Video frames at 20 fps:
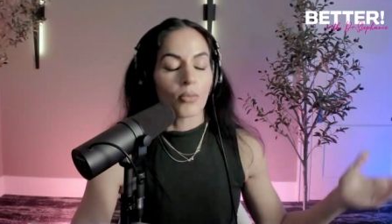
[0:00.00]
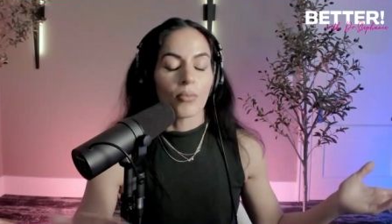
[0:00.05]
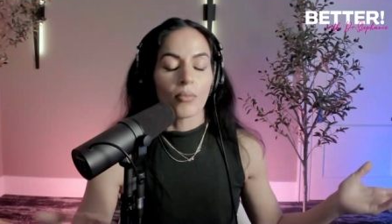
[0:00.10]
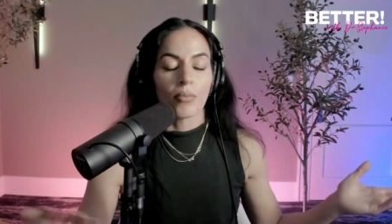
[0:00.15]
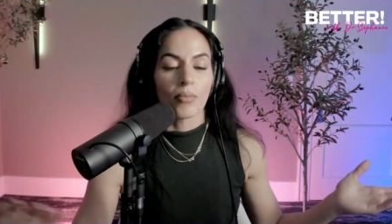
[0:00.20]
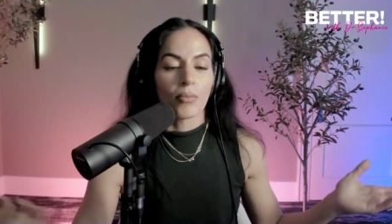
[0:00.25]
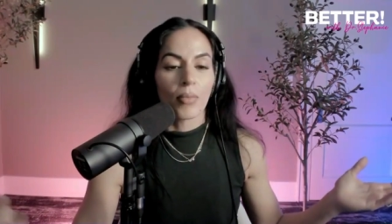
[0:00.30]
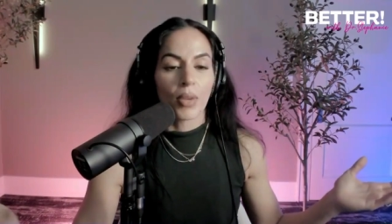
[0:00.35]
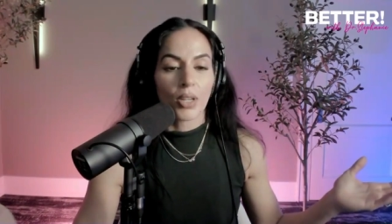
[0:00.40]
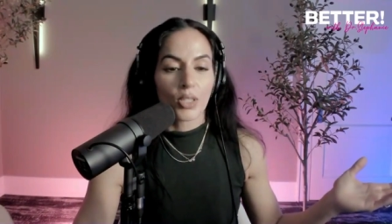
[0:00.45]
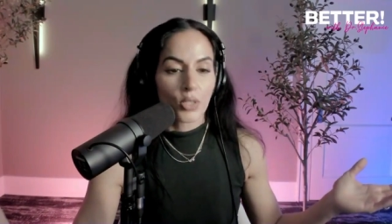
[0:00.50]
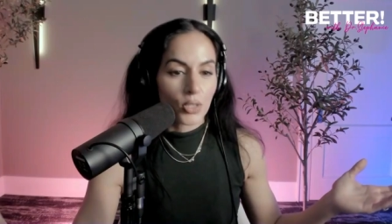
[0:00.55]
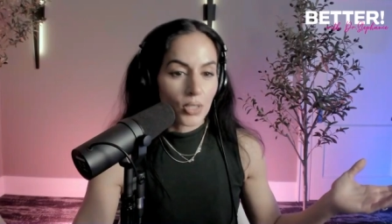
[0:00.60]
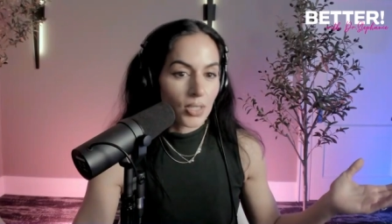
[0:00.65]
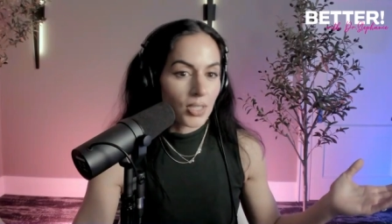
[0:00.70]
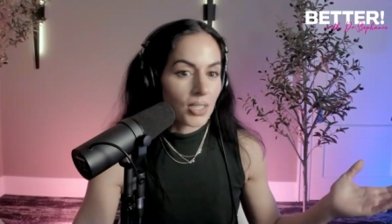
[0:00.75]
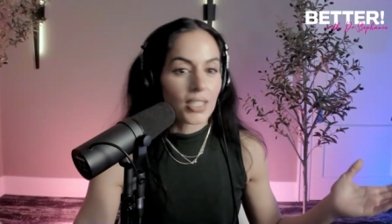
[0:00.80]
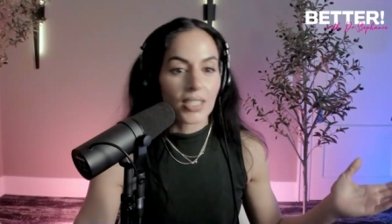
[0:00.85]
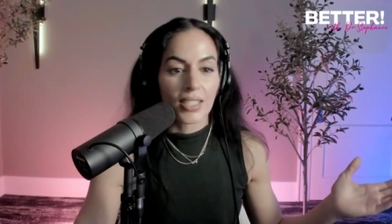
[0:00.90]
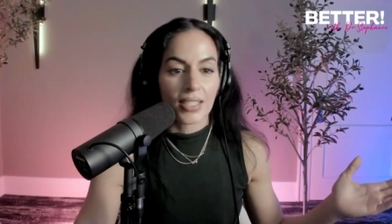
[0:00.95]
much to the
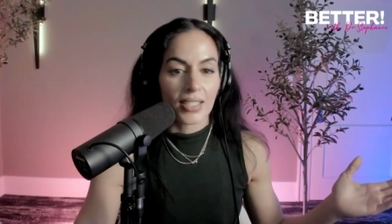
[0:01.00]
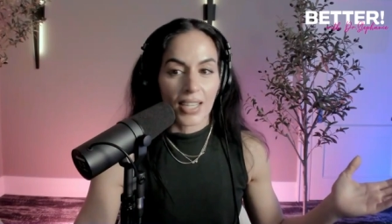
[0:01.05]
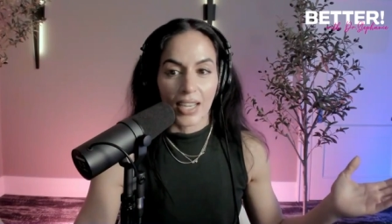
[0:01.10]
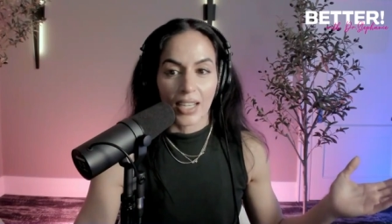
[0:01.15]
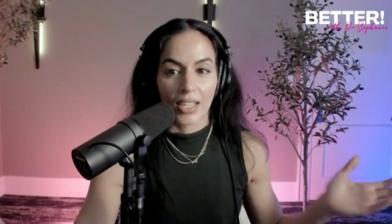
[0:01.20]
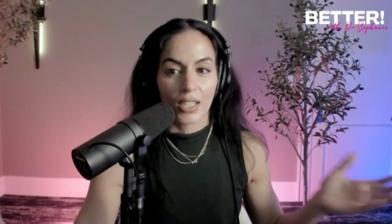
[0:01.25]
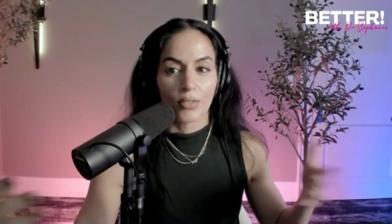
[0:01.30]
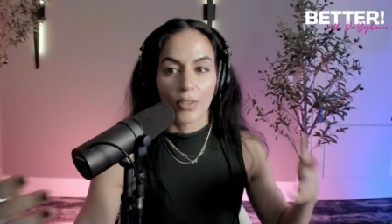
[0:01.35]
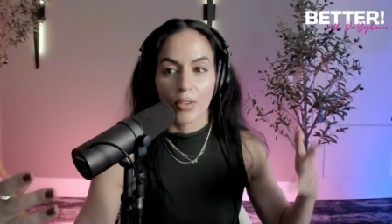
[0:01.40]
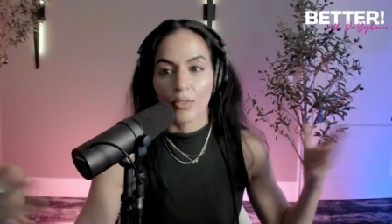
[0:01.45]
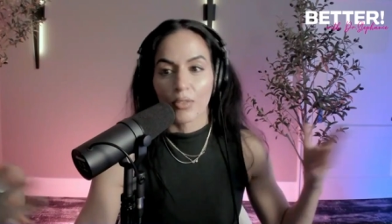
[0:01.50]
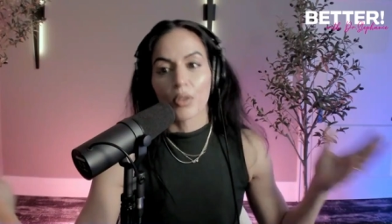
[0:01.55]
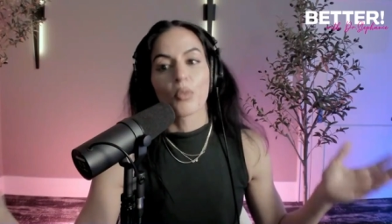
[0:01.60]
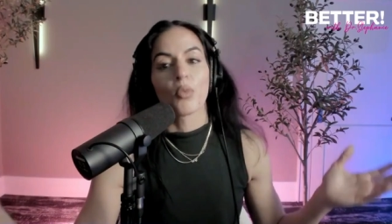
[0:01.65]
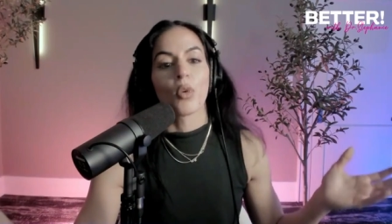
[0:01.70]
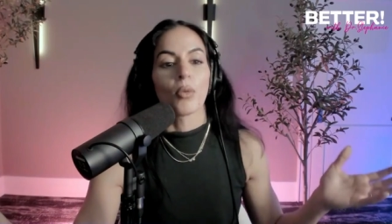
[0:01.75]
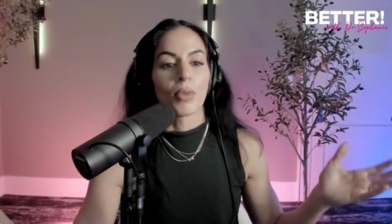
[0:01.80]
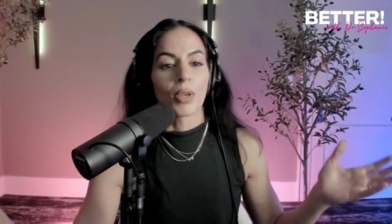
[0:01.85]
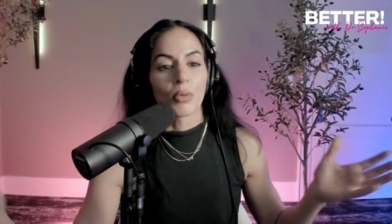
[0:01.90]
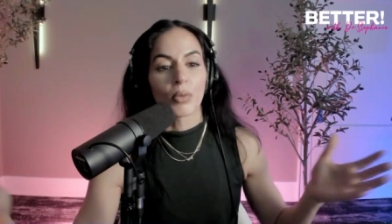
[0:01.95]
disdain of every
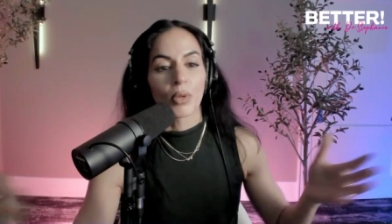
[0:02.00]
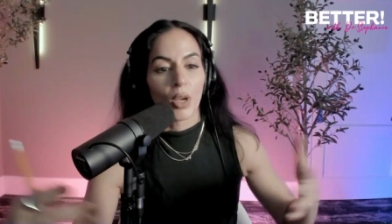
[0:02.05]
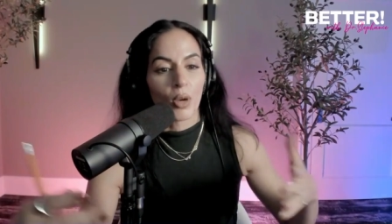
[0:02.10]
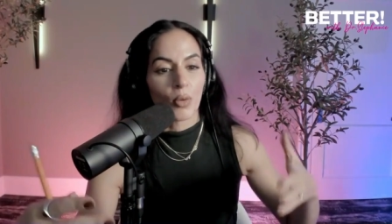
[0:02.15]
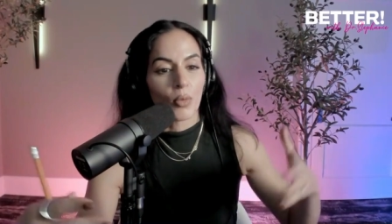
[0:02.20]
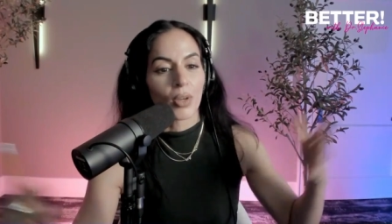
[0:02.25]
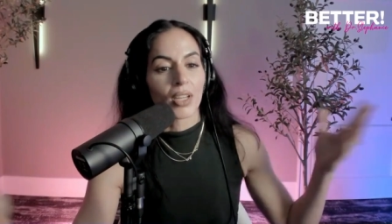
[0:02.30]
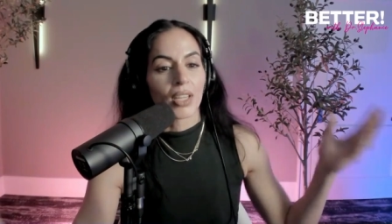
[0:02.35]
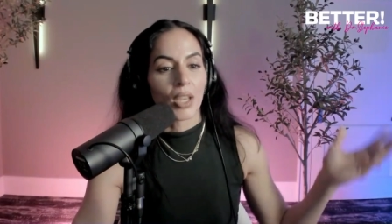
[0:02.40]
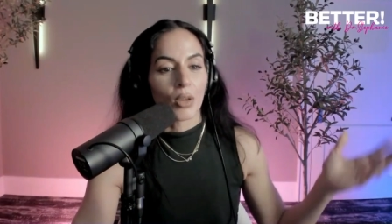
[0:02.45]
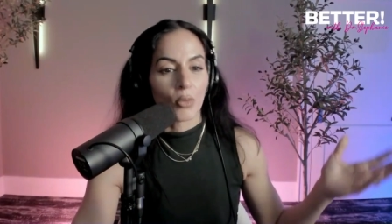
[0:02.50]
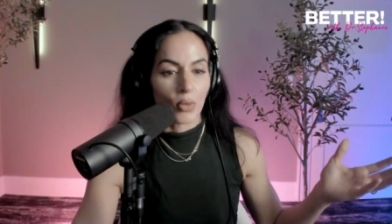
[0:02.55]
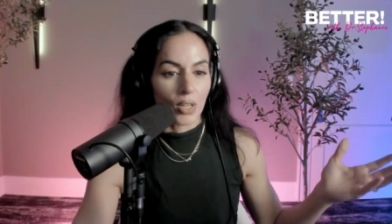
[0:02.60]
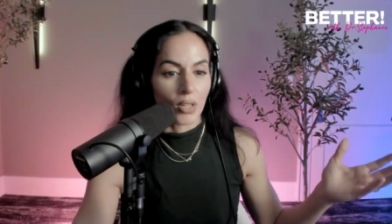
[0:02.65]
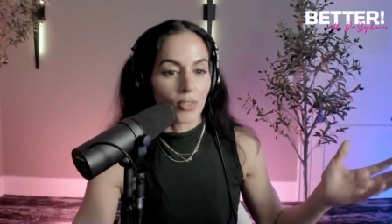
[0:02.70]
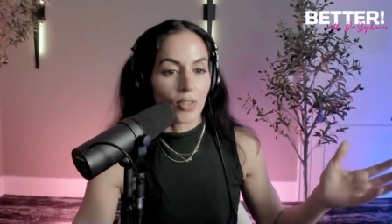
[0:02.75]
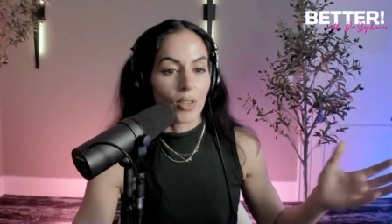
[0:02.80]
woman. We all want to get rid of